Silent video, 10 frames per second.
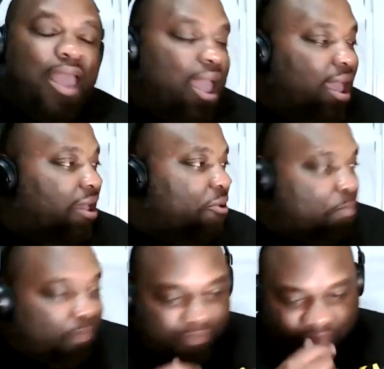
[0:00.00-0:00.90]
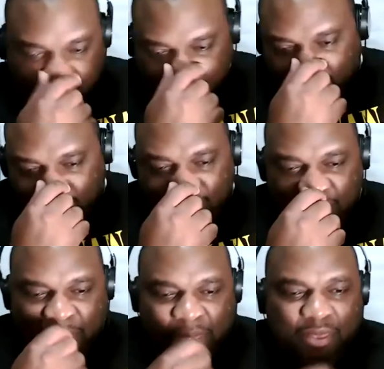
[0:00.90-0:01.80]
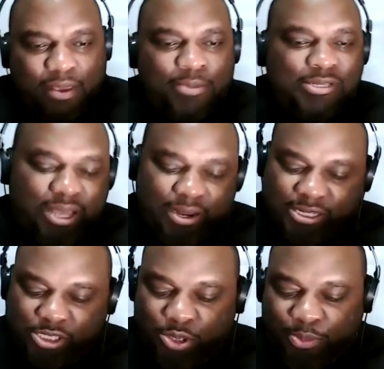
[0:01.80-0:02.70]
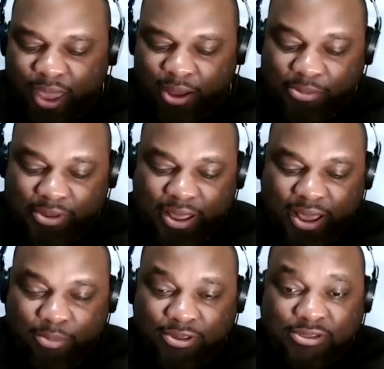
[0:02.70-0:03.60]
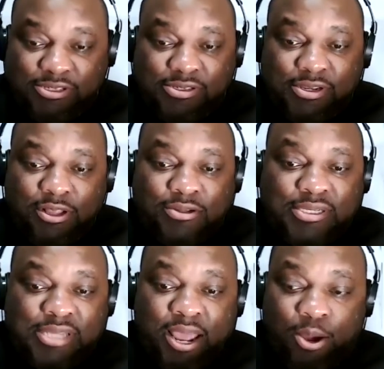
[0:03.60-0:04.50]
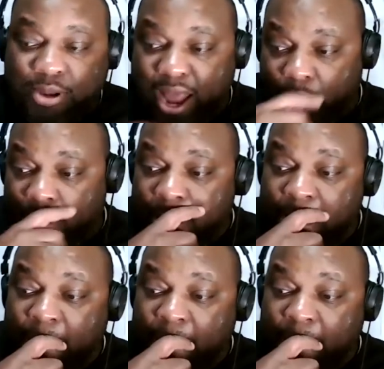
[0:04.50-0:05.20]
And I'm going to say this too, man. I'm going to close this thing on out.